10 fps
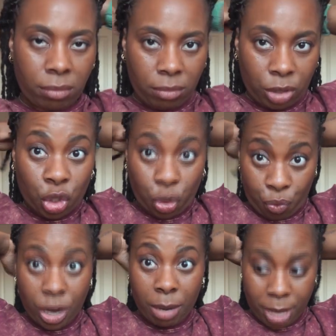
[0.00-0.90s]

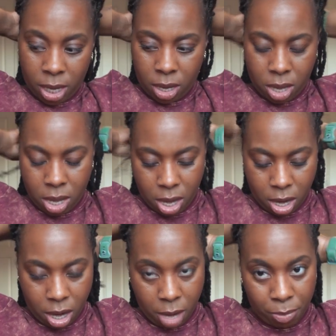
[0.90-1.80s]
screaming,
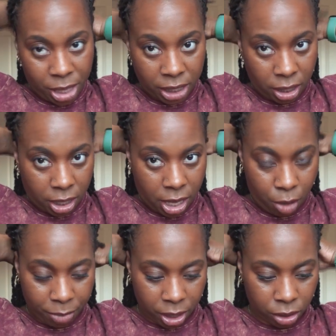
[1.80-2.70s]
but that's not gonna
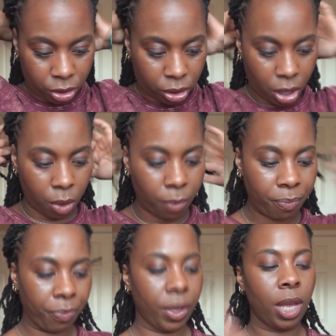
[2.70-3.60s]
help me. So
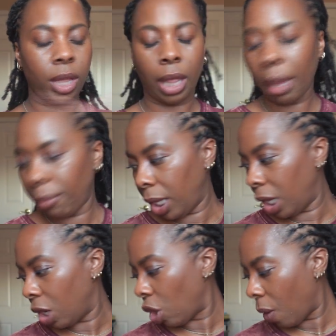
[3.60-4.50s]
let
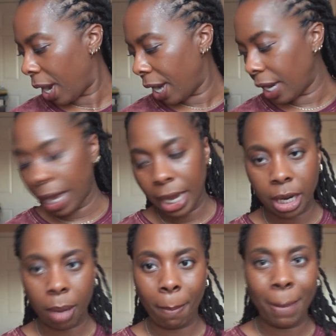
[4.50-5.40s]
me go ahead
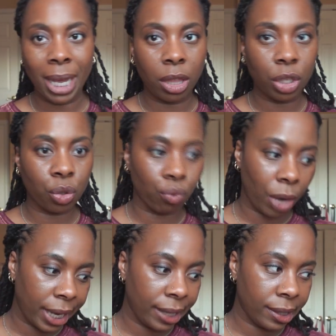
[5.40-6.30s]
and make this
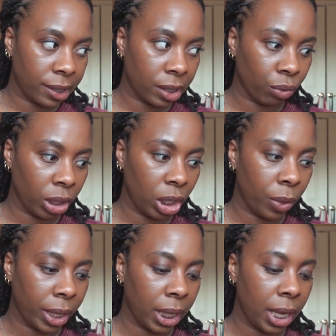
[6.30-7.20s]
rice really
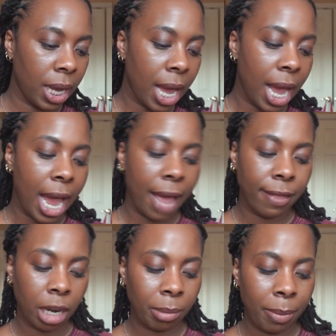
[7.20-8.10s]
quickly, and
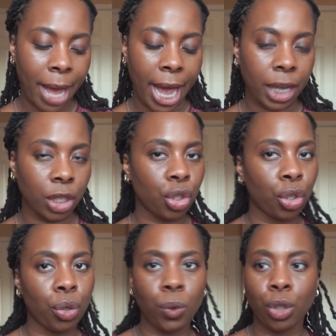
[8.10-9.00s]
then I'll be back
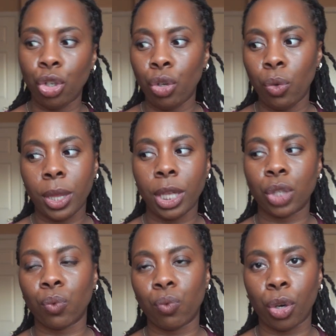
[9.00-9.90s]
to do
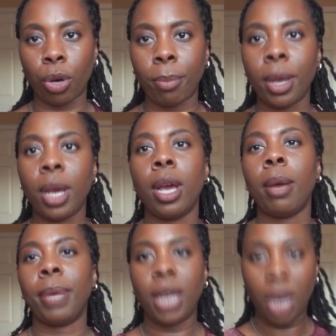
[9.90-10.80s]
this room,
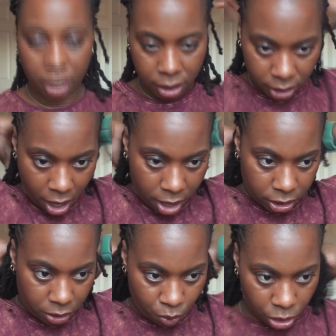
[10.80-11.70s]
because
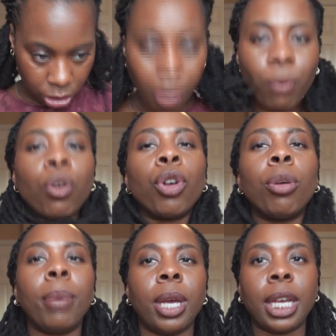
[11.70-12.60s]
honestly, once my
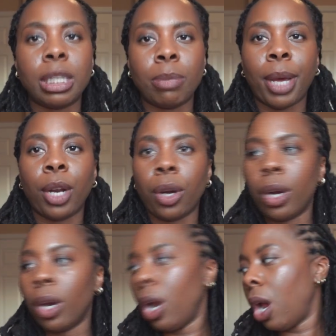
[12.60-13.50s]
room gets
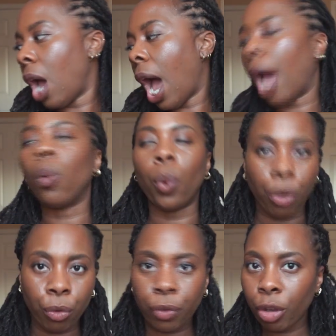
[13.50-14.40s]
better, I
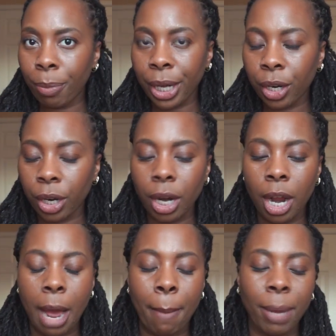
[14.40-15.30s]
will feel better.
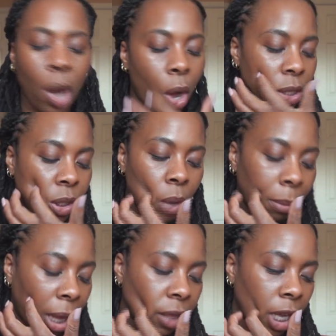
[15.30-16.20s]
But also
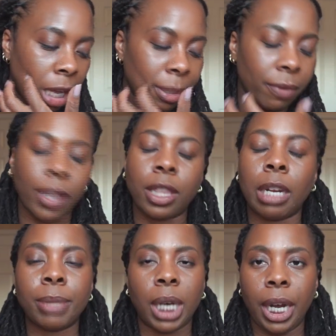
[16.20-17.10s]
I'm like thinking about the fact that
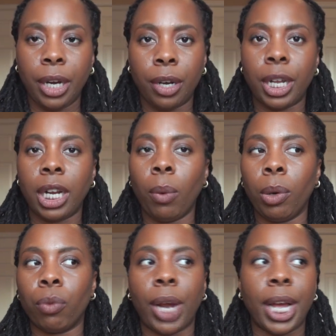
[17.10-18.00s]
I'm tired and I
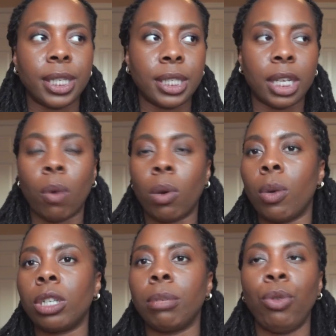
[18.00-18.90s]
want to rest and I want to
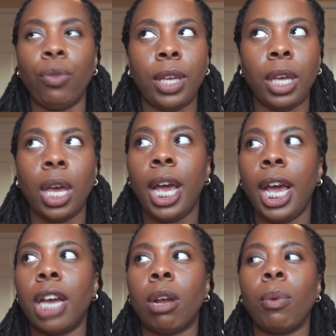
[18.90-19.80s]
watch a movie
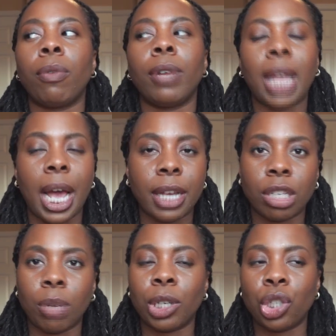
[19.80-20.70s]
and I want to relax
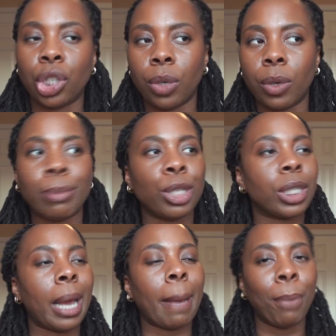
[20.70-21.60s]
and I want to chill, and I'm just
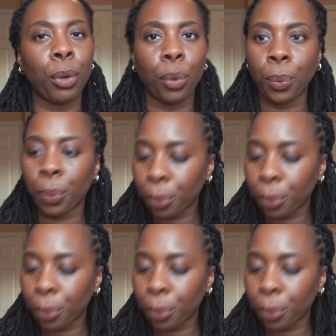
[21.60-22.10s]
like, boo,